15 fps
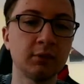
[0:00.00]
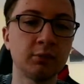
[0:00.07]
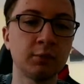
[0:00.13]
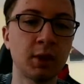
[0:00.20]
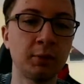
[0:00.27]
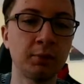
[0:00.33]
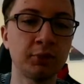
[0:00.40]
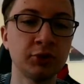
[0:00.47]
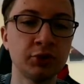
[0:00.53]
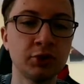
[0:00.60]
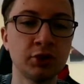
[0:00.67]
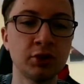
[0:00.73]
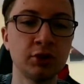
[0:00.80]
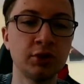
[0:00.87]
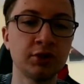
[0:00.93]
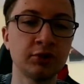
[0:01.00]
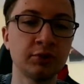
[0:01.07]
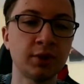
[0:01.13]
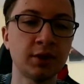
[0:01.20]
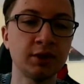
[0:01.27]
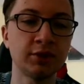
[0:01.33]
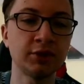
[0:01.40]
my position is
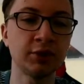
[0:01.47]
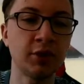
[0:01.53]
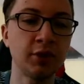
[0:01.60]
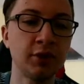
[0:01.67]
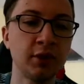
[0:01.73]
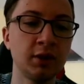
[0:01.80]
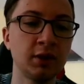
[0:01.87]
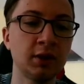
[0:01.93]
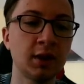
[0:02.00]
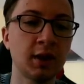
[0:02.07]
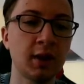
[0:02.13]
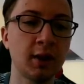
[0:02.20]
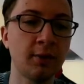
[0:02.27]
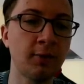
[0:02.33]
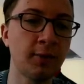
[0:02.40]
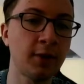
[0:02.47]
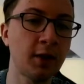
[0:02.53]
quite solid and I have